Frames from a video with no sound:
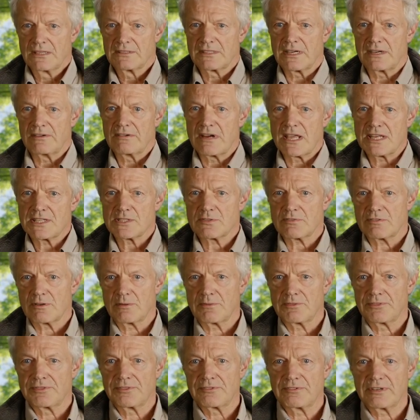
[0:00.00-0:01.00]
They range
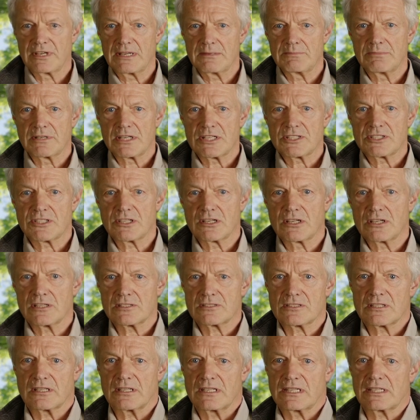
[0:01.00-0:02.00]
from tree
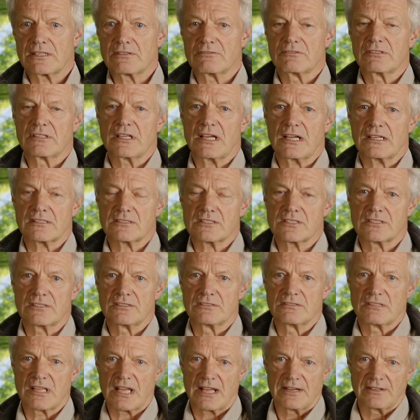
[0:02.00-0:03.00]
bridges,
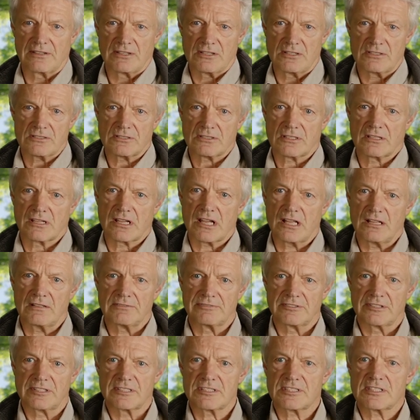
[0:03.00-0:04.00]
aqueducts, tunnels,
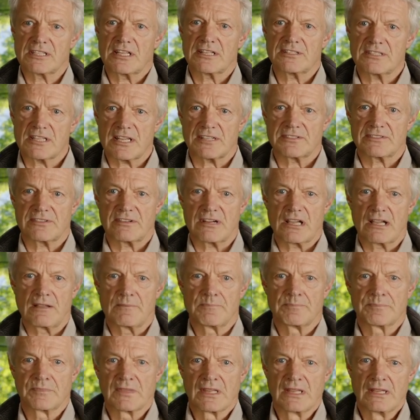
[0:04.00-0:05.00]
culverts,
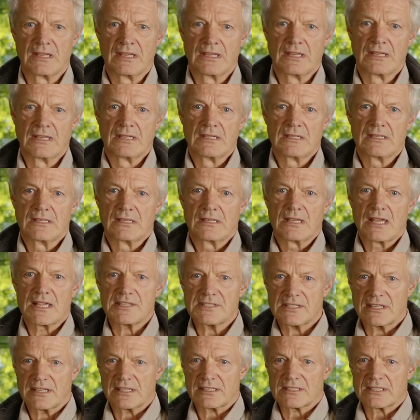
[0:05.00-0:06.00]
etc.
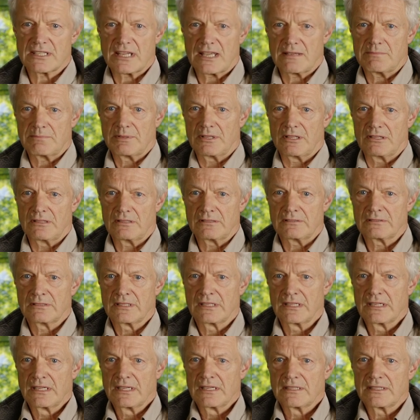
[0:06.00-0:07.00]
As an example,
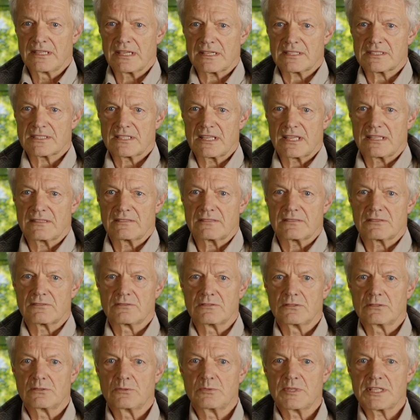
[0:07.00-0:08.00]
the extent
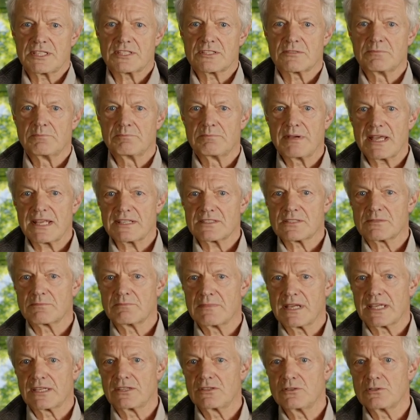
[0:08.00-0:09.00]
to which
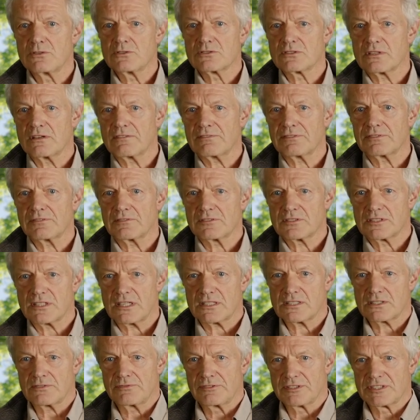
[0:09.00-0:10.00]
bats make use of
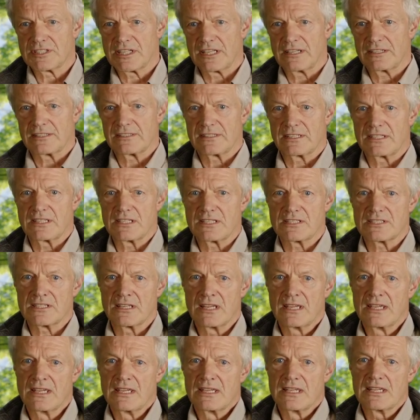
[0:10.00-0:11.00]
such
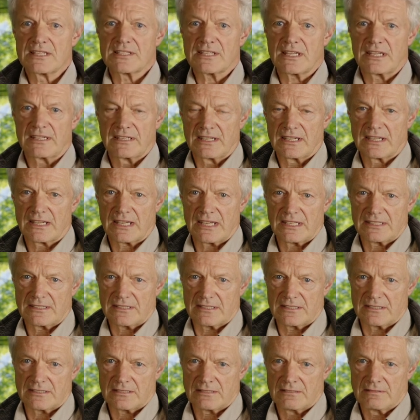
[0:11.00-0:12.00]
facilities is
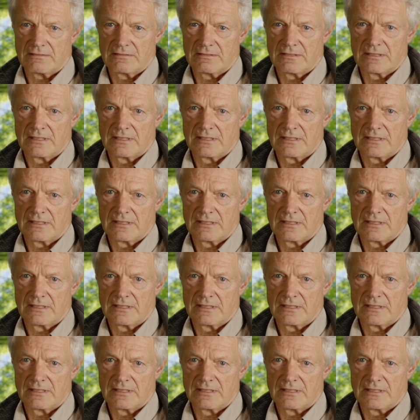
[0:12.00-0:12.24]
indicated.